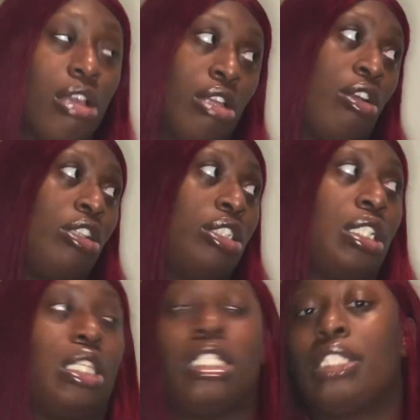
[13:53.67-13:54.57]
and also
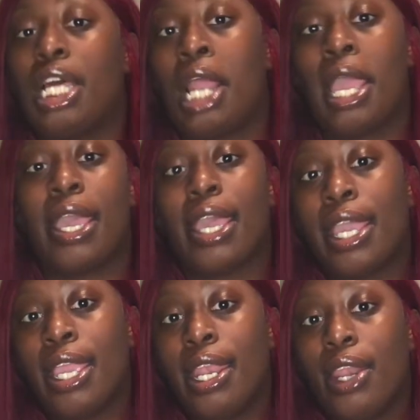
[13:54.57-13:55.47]
the thing that I
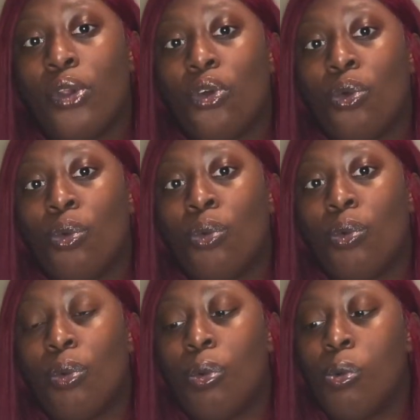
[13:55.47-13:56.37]
hate
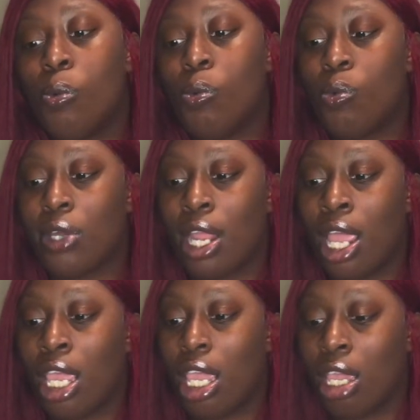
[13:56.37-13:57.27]
when
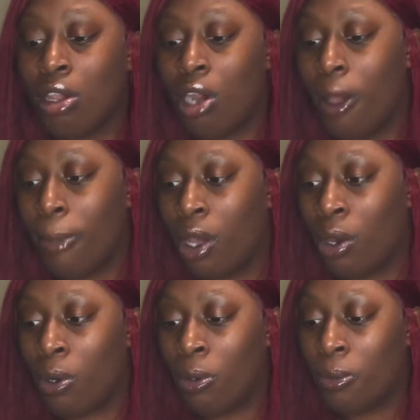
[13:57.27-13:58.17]
I hear
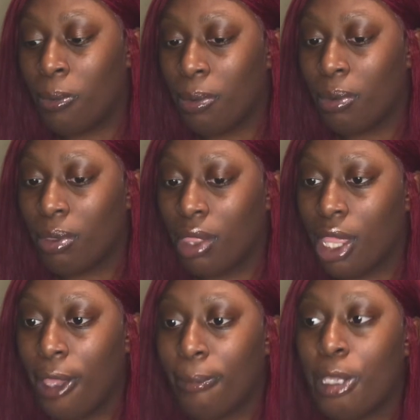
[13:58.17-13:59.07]
about
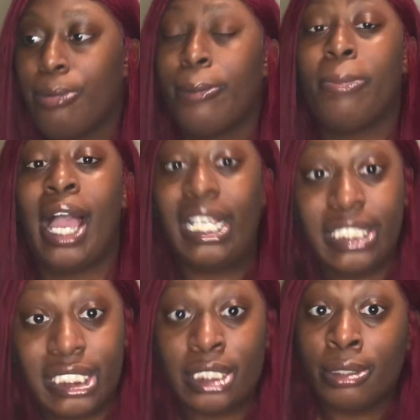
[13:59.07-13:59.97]
people
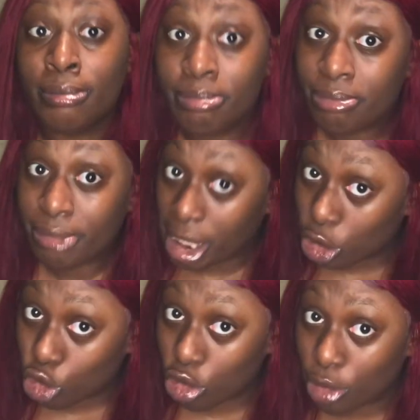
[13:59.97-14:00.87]
bashing my
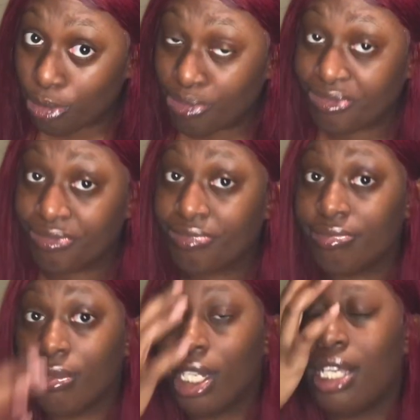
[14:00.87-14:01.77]
school
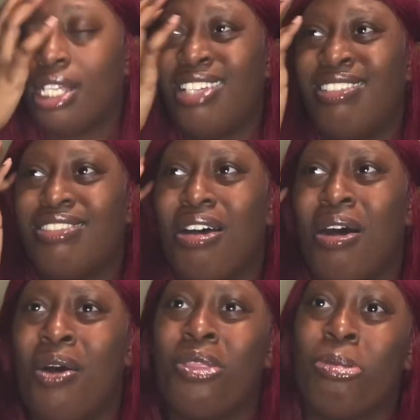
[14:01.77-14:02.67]
is,
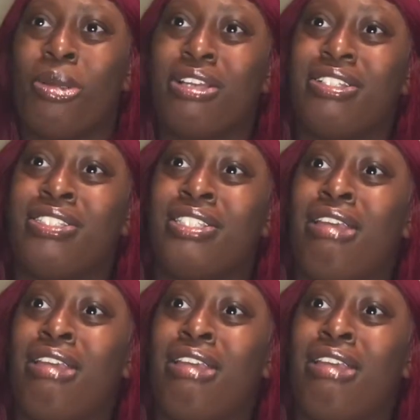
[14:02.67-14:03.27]
oh, the Burke is